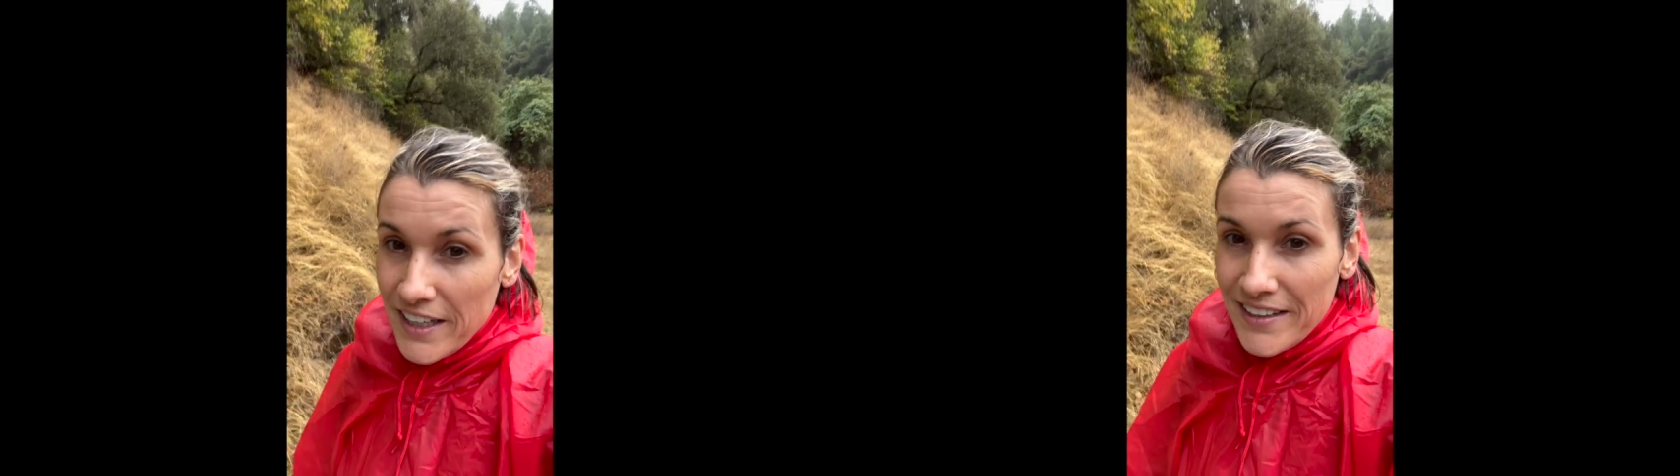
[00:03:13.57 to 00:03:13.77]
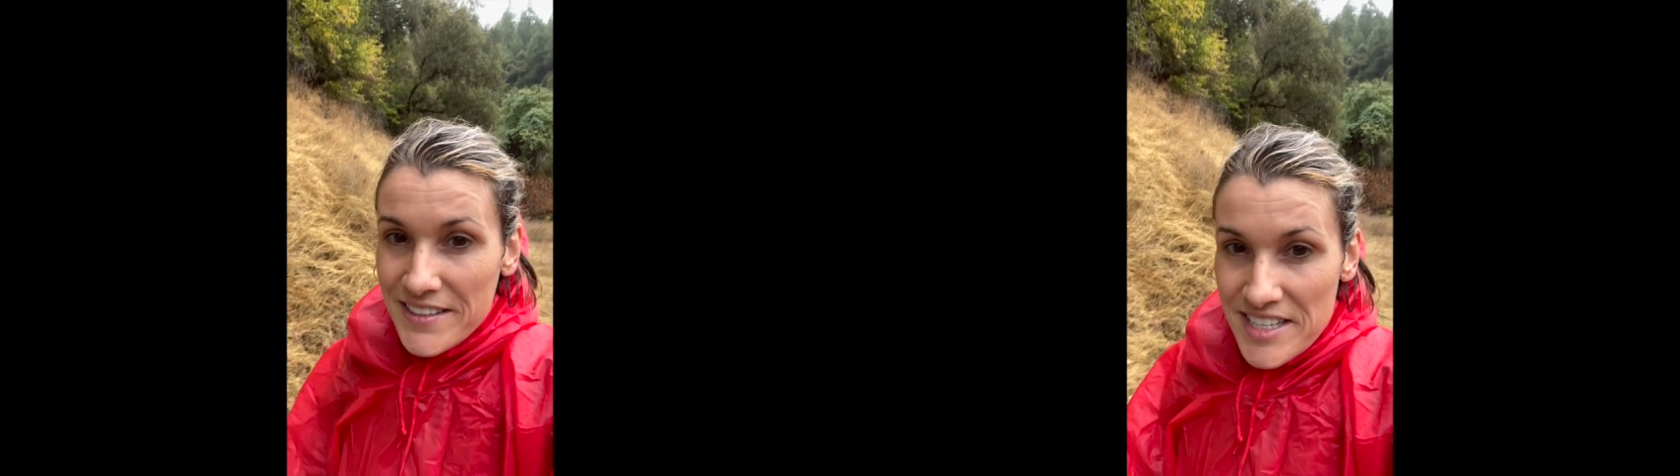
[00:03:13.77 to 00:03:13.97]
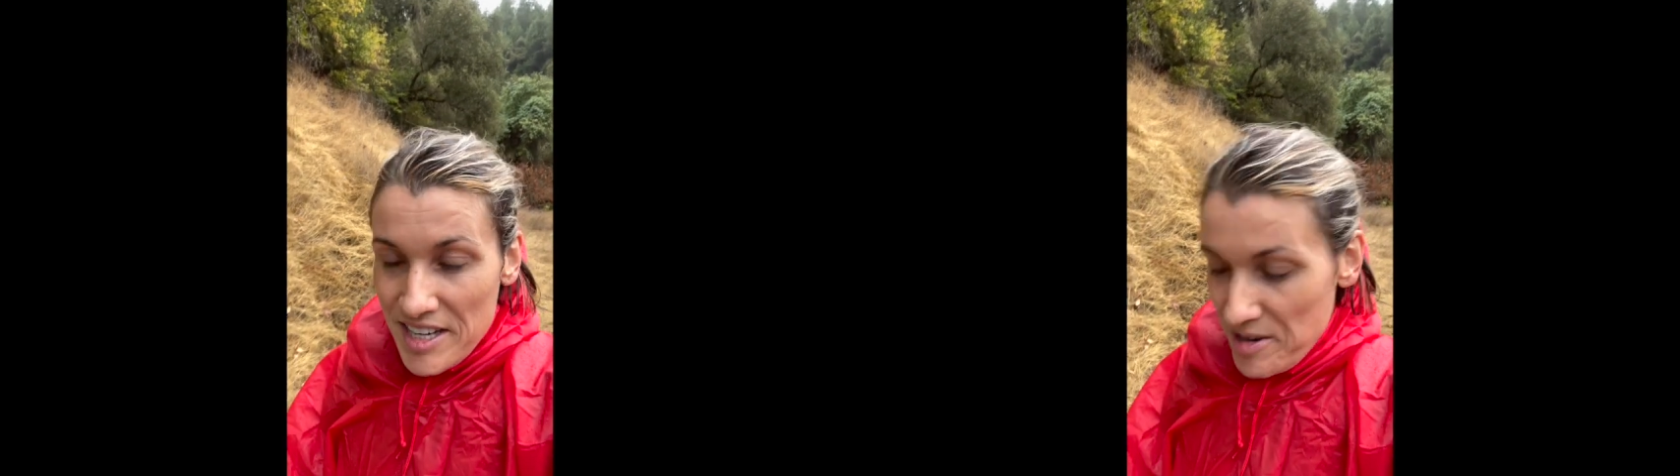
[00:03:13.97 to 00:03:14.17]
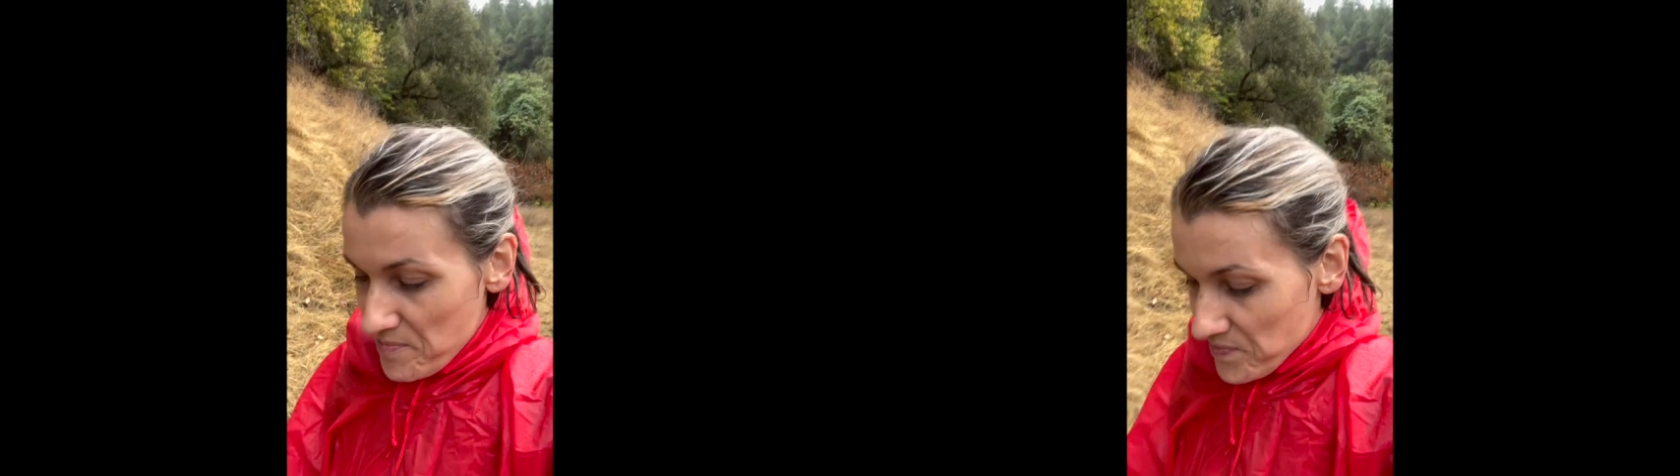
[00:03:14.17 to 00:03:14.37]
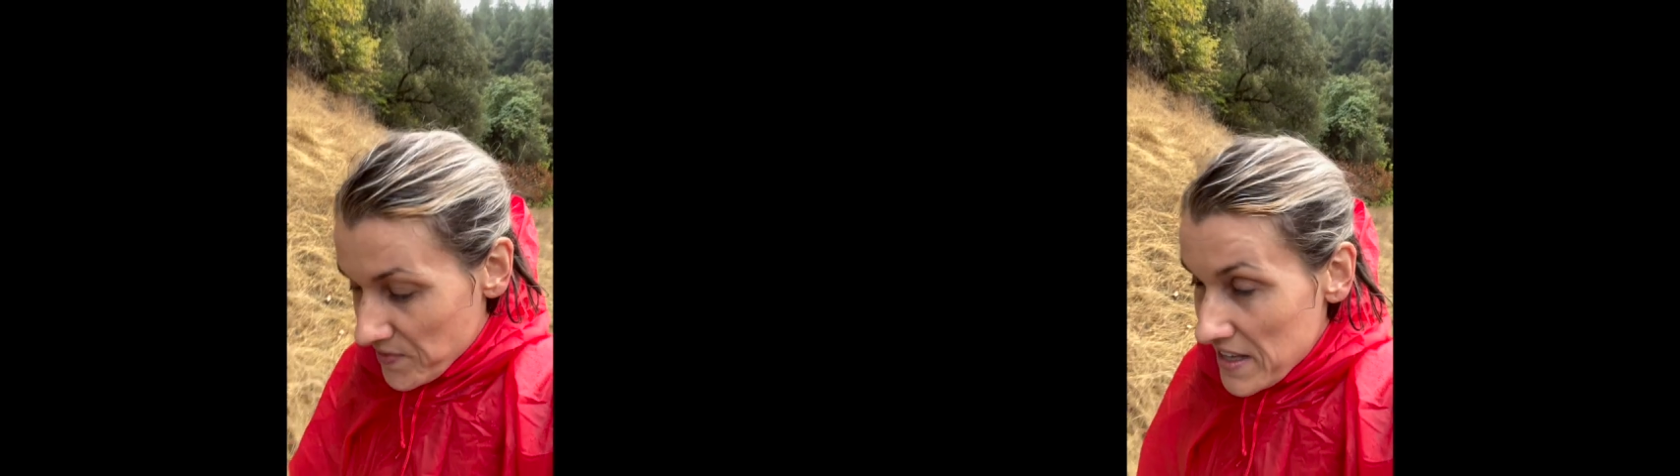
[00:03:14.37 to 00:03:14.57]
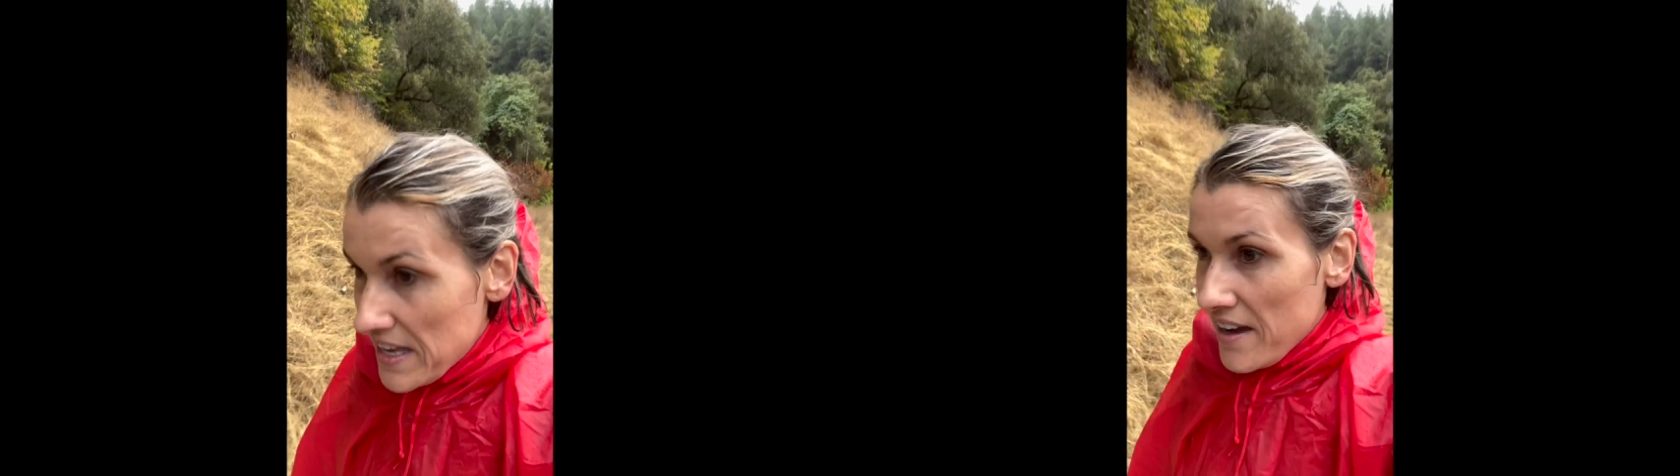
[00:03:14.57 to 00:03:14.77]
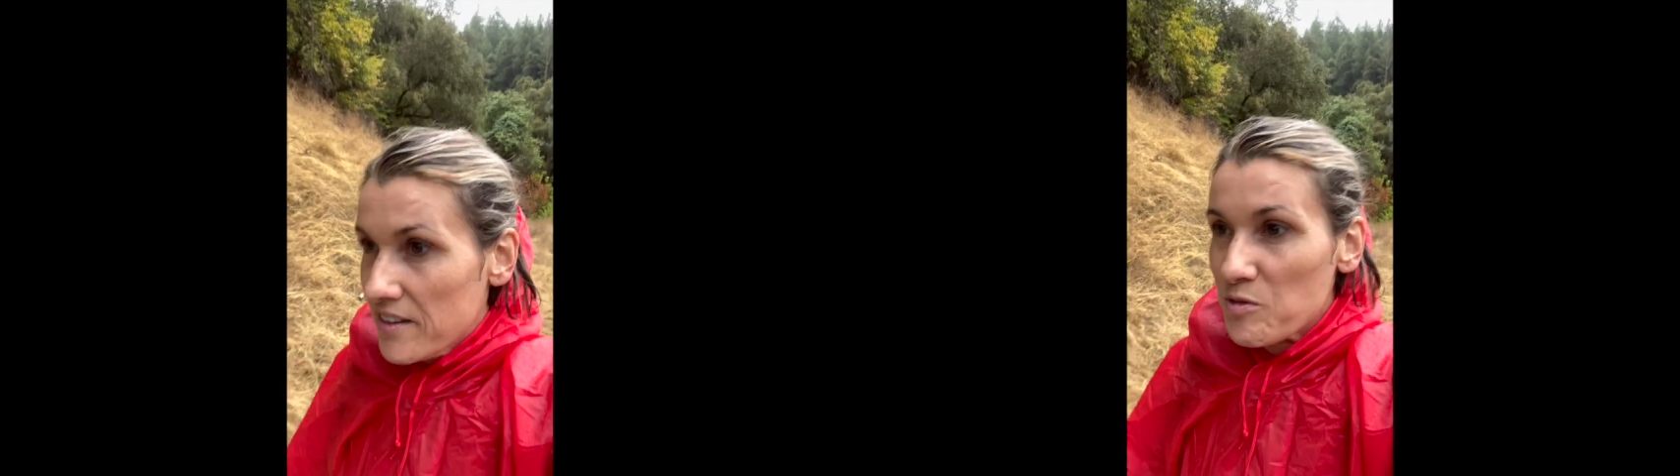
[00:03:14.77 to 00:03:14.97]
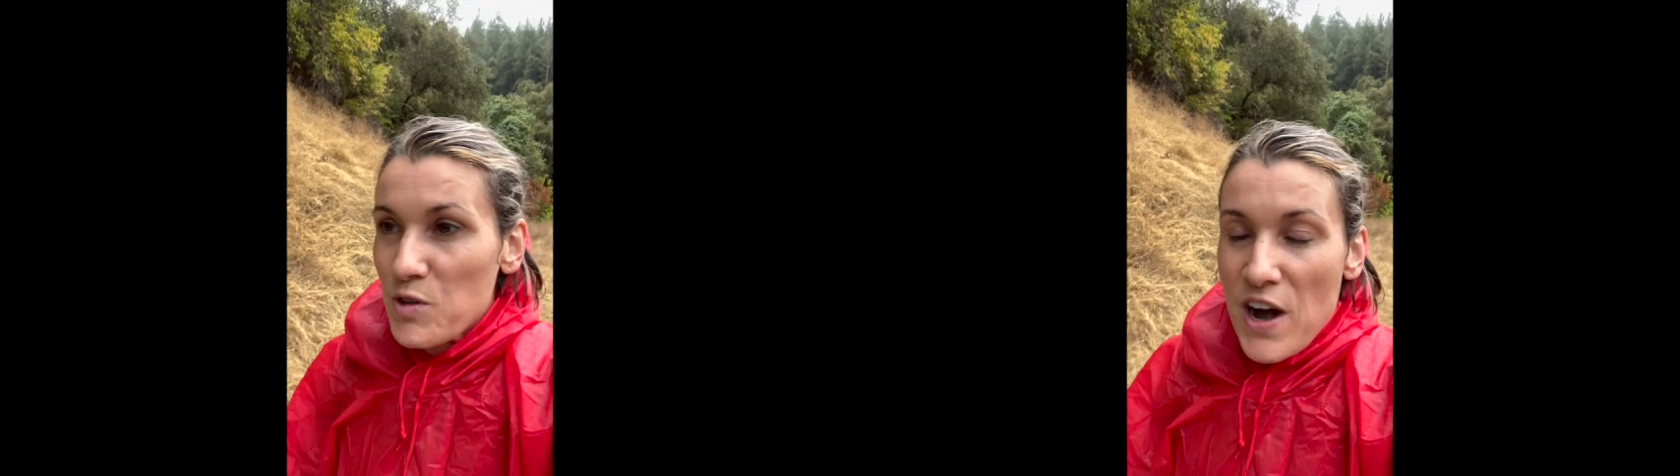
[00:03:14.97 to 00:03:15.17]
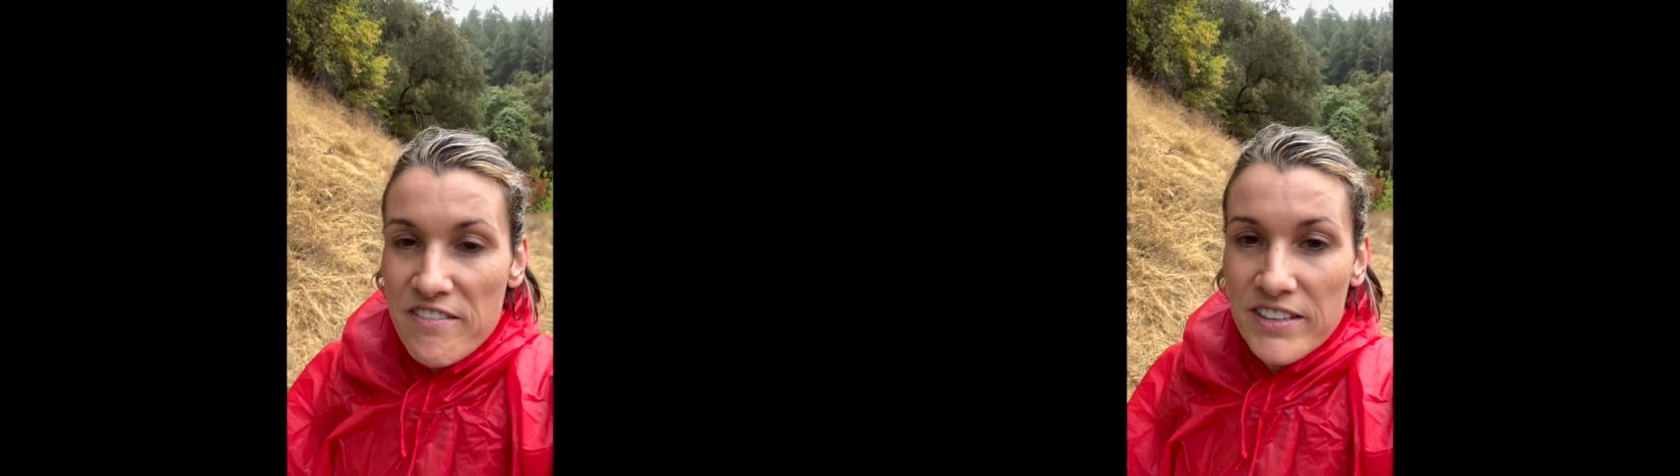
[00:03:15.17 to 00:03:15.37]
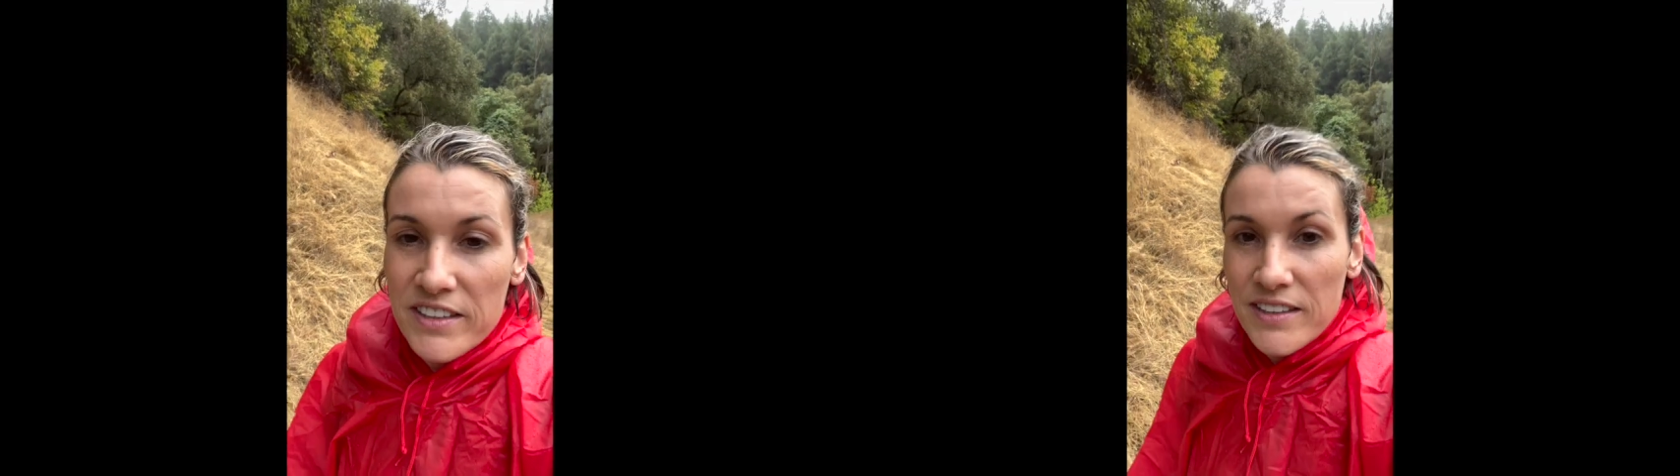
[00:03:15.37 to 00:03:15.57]
And yeah, we're
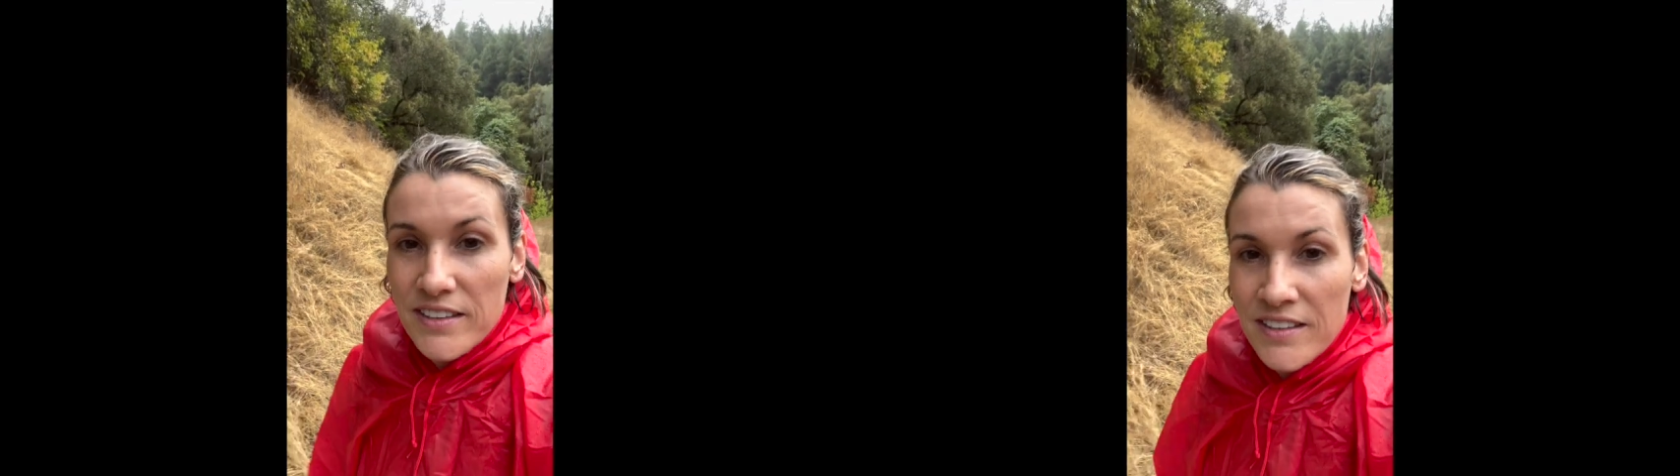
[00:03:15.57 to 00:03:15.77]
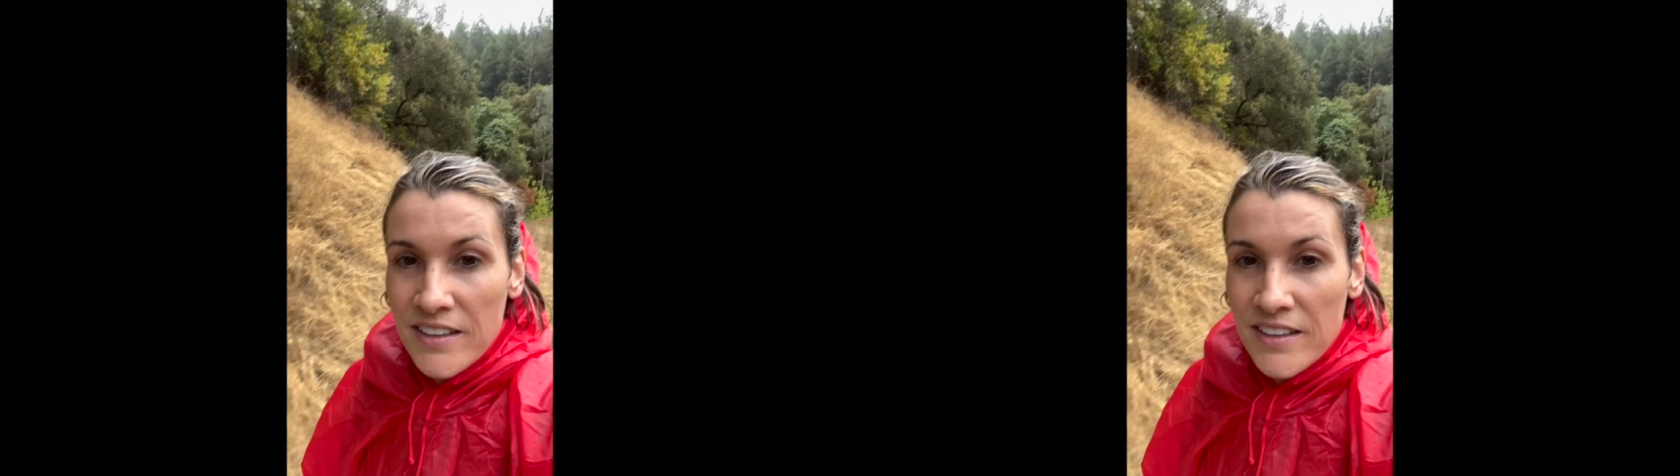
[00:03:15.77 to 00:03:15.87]
having a